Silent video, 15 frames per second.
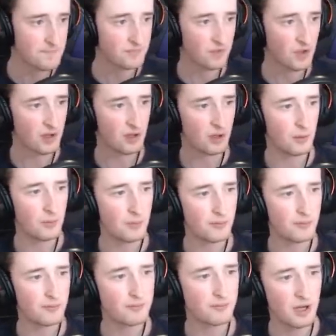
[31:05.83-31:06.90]
Um,
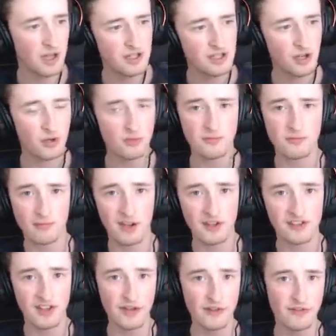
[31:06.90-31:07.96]
but, you know,
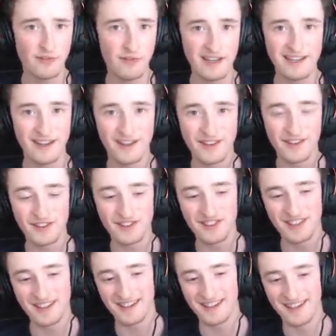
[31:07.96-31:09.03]
myself, many others,
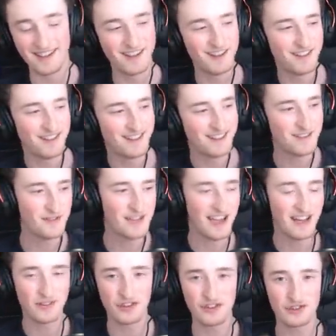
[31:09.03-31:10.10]
uh, we
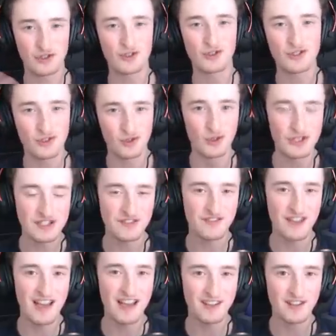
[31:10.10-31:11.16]
have a strong draw to
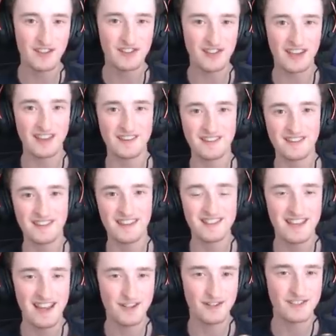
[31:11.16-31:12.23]
fairness and
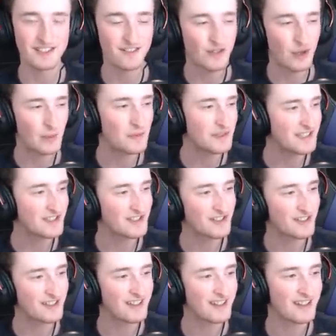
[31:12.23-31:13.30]
integrity of
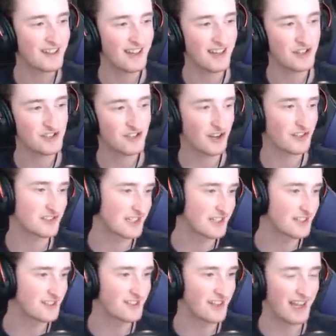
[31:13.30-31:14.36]
competition and
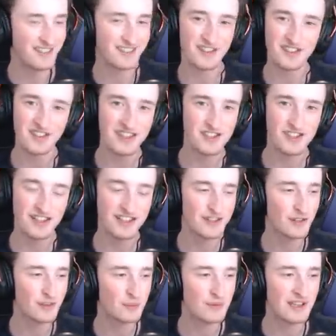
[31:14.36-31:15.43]
justice. And to see
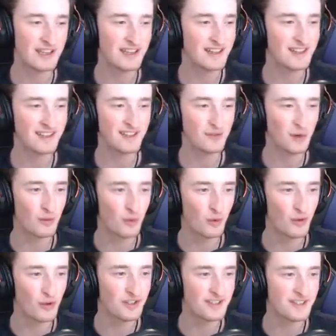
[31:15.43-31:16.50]
cheaters being
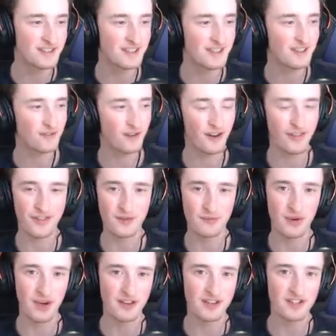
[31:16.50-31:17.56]
rewarded rather than
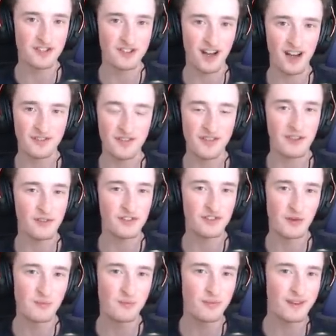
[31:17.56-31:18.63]
punished after they've
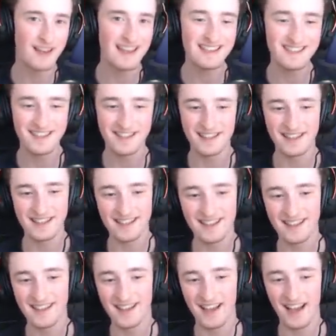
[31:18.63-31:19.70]
so blatantly
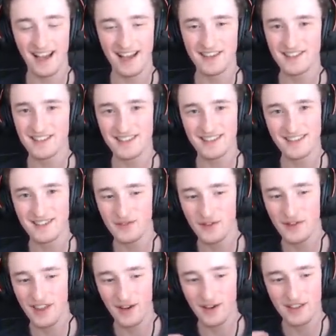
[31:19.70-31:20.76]
and
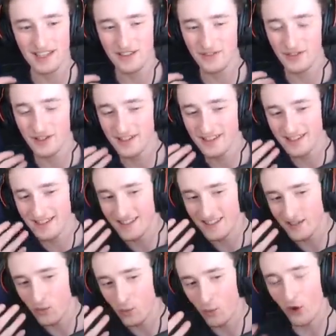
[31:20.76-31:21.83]
without even
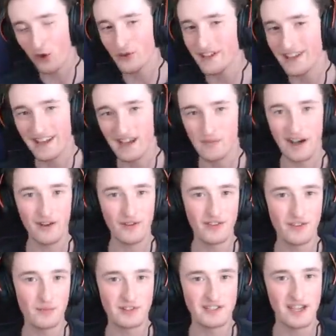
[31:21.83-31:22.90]
worrying about
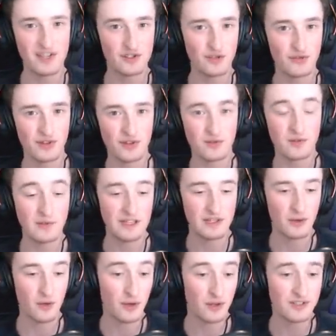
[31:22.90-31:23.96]
the potential for them to be
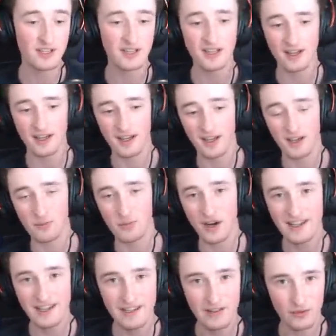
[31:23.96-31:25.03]
caught, uh,
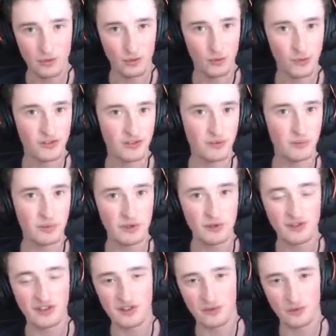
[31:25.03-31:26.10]
breaking the rules and
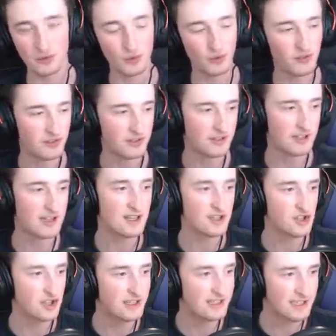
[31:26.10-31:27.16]
abusing the rules and
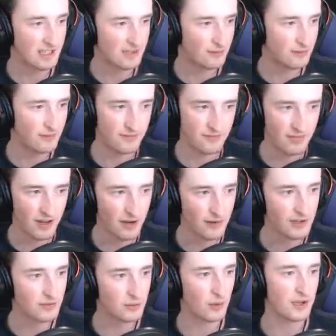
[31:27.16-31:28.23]
cheating in
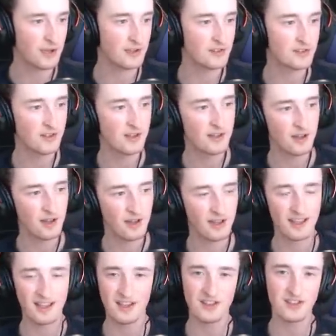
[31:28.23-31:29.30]
various ways. Uh,
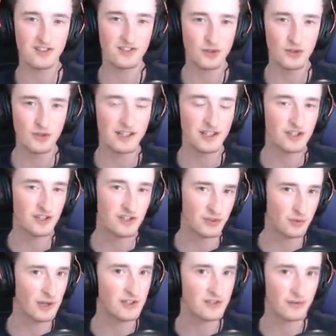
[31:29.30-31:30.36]
it's truly a
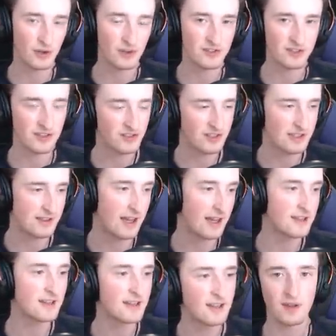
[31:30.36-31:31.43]
disgrace for us to see
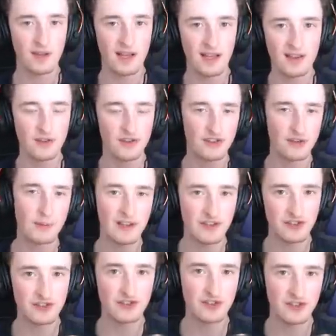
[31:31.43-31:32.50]
that. And this is a
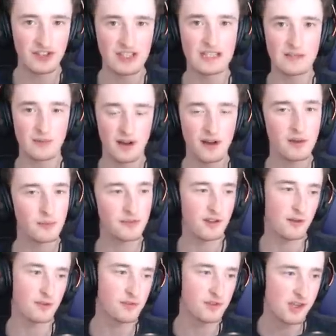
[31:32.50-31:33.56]
message to CD Power
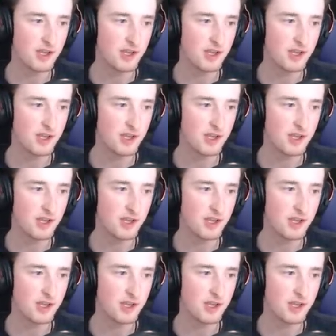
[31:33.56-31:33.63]
themselves.